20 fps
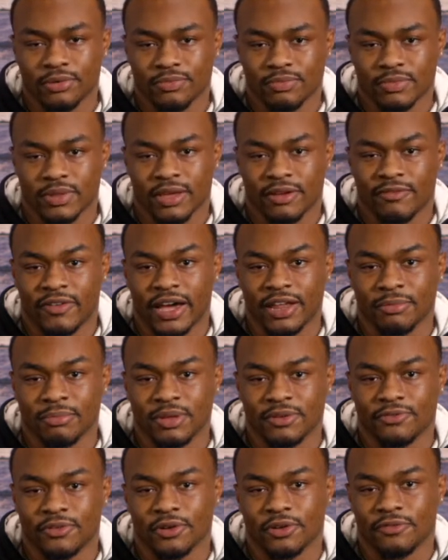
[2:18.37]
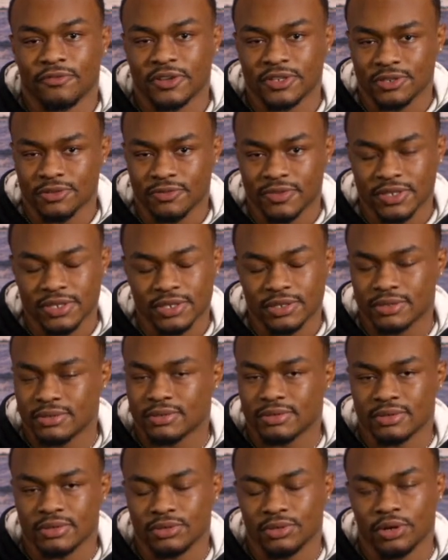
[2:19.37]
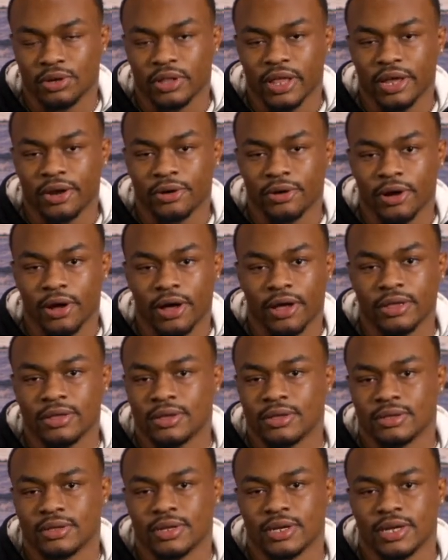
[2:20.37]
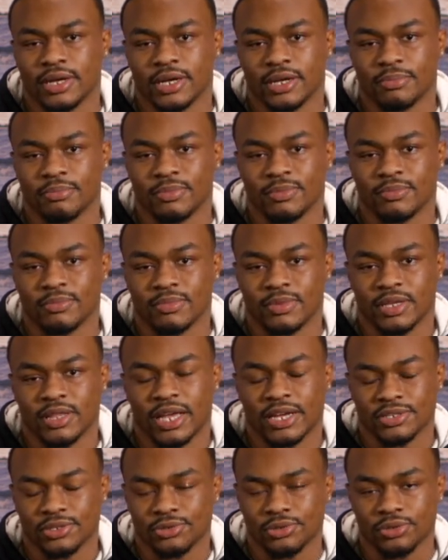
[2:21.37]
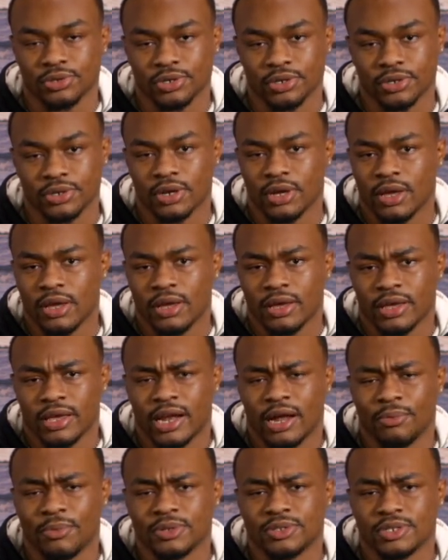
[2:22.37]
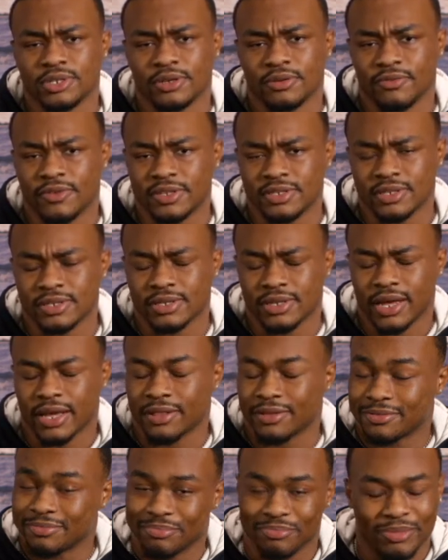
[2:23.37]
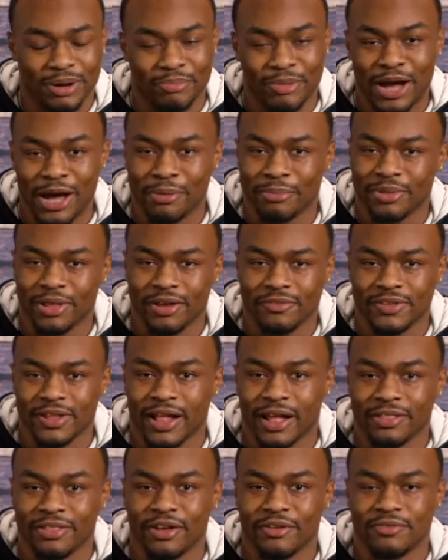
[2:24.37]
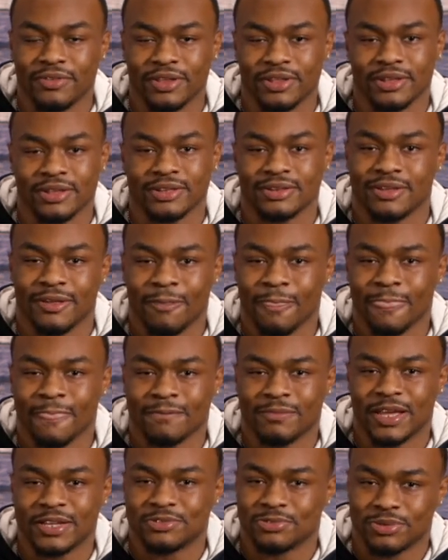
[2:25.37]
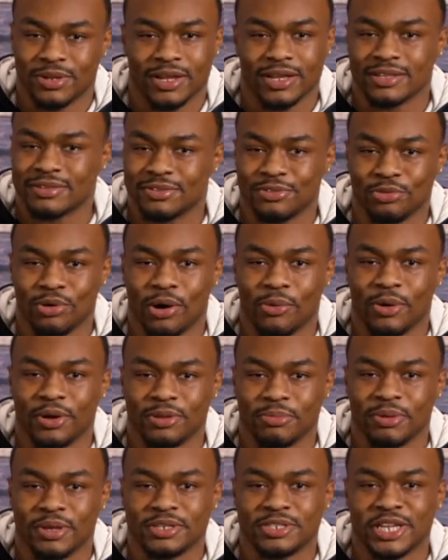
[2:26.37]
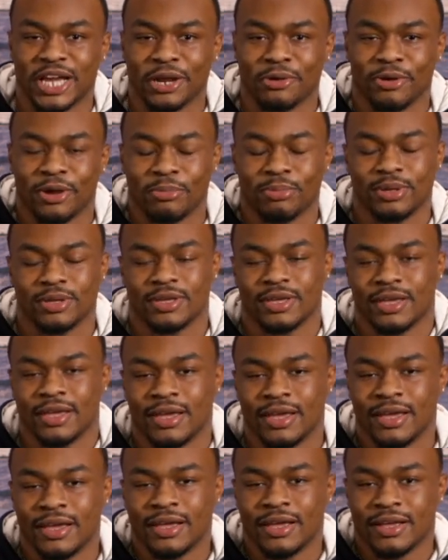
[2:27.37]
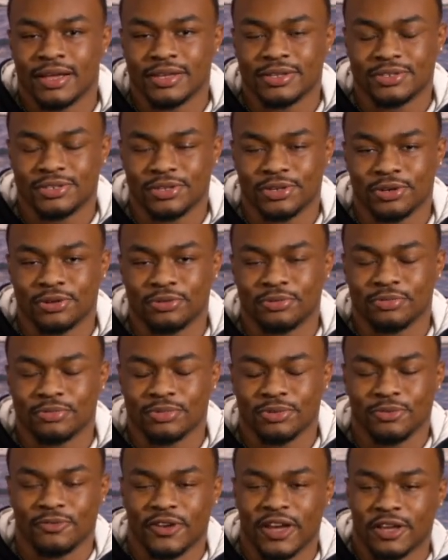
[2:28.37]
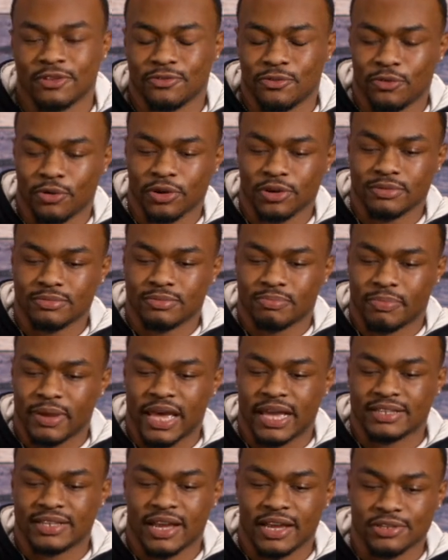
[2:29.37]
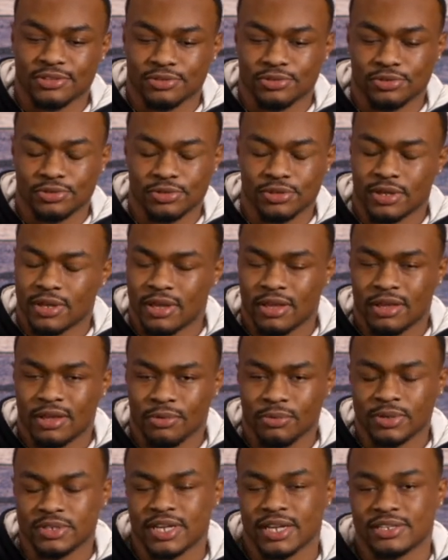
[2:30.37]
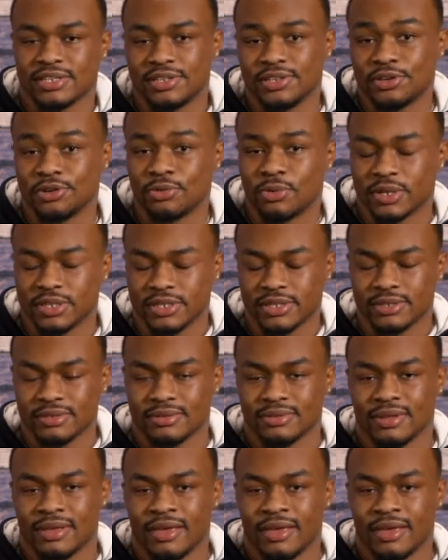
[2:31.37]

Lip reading: they invited me for an official visit, later on in that school year. And I went to a visit, and my mom loved it. I loved it, and that's when I knew I wanted to be a jackrabbit. And so you fast forward past high school, which I still wasn't,